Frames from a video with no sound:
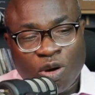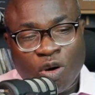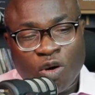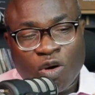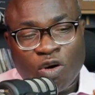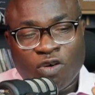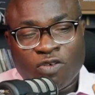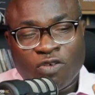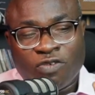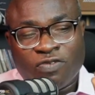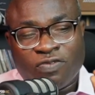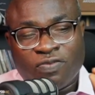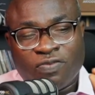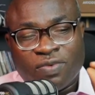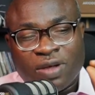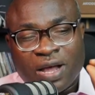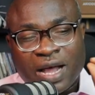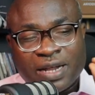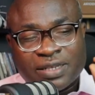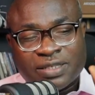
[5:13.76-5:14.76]
of
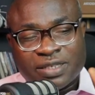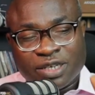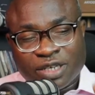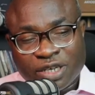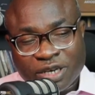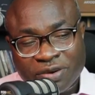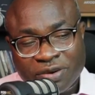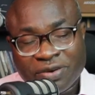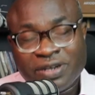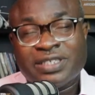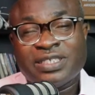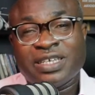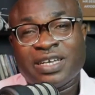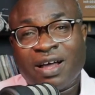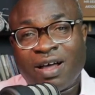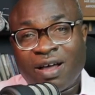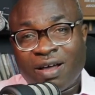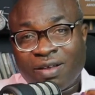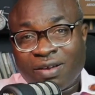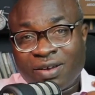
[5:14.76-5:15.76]
the
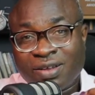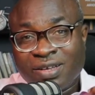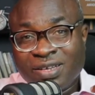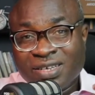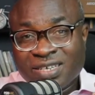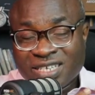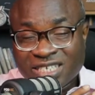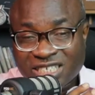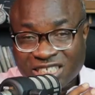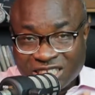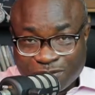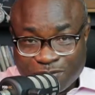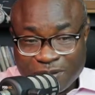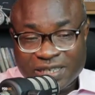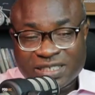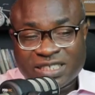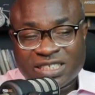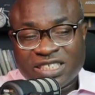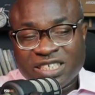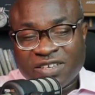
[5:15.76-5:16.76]
critical,
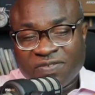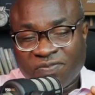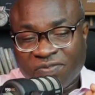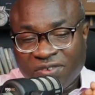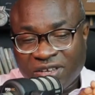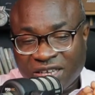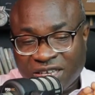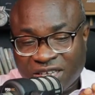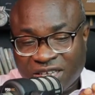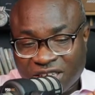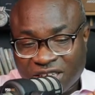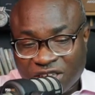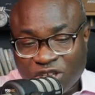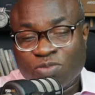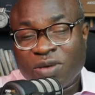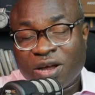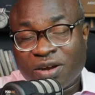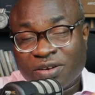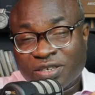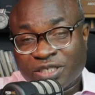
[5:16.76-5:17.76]
specific
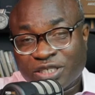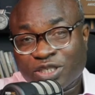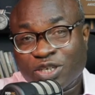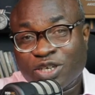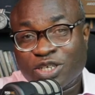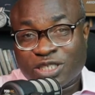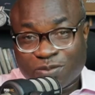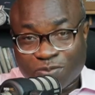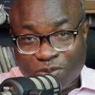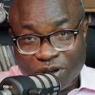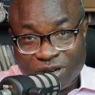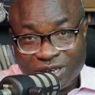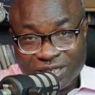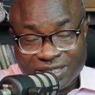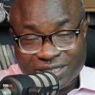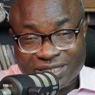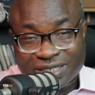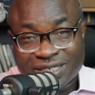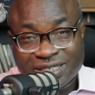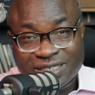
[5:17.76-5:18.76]
human resource
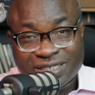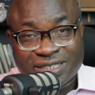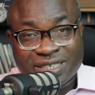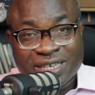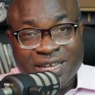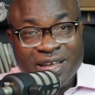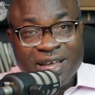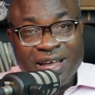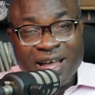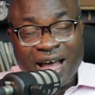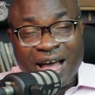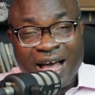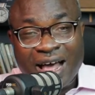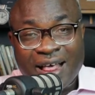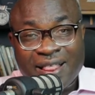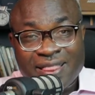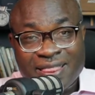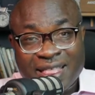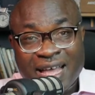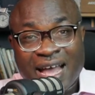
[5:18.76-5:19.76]
policies
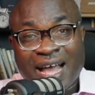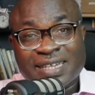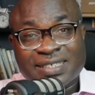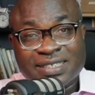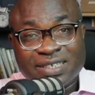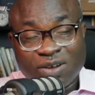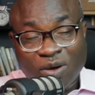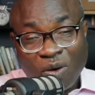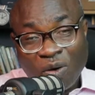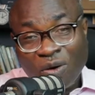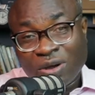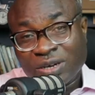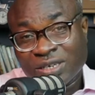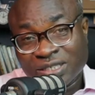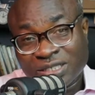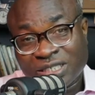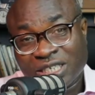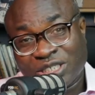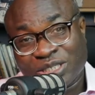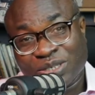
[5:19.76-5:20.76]
that
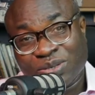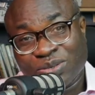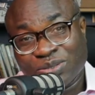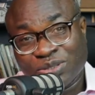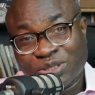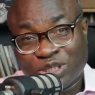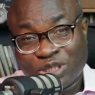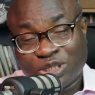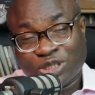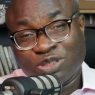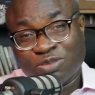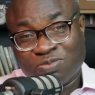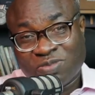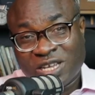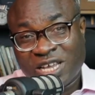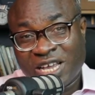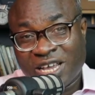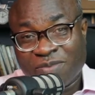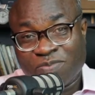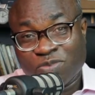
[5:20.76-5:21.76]
organizations should
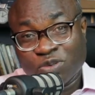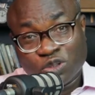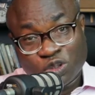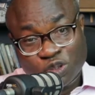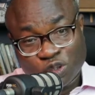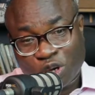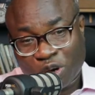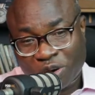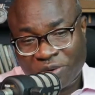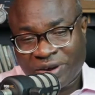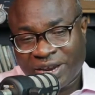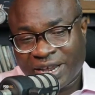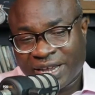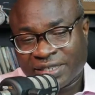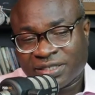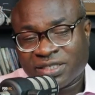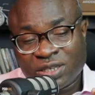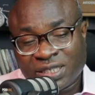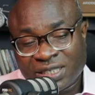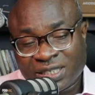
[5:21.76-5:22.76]
be able to
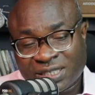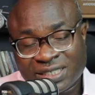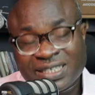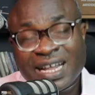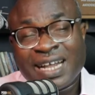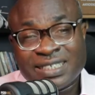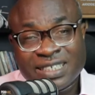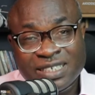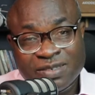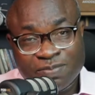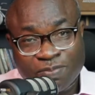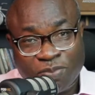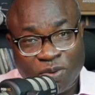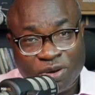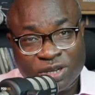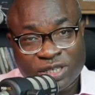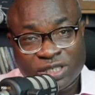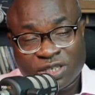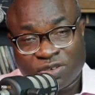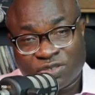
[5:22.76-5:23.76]
create? The starting
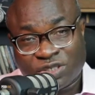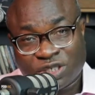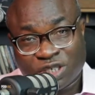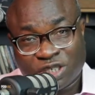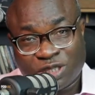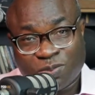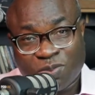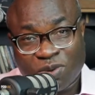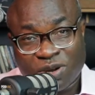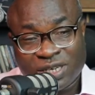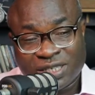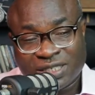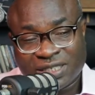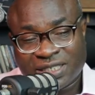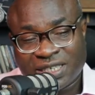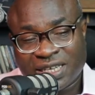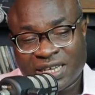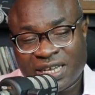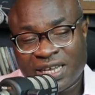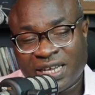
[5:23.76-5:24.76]
point of such
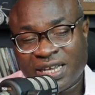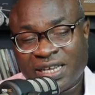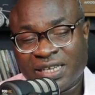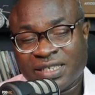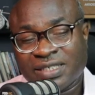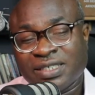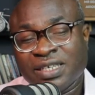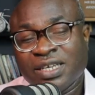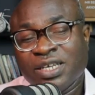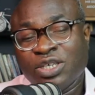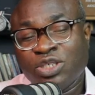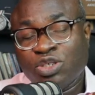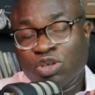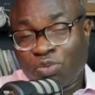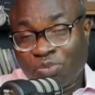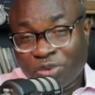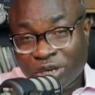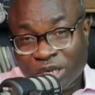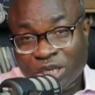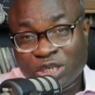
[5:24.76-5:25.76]
policy is your
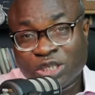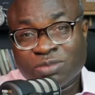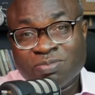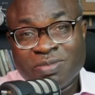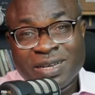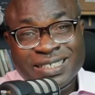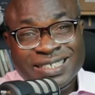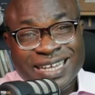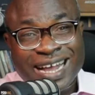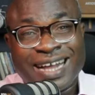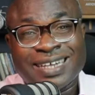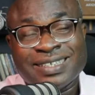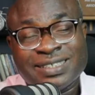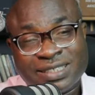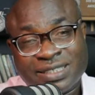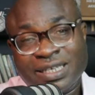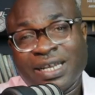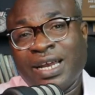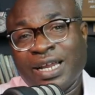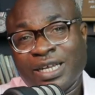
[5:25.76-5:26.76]
recruitment and
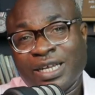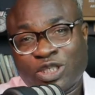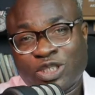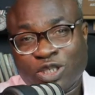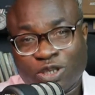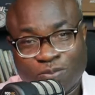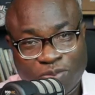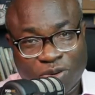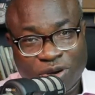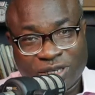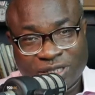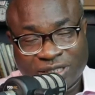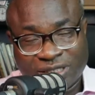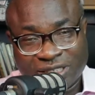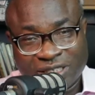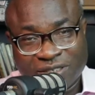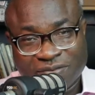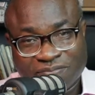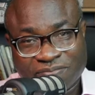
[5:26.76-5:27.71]
selection policy.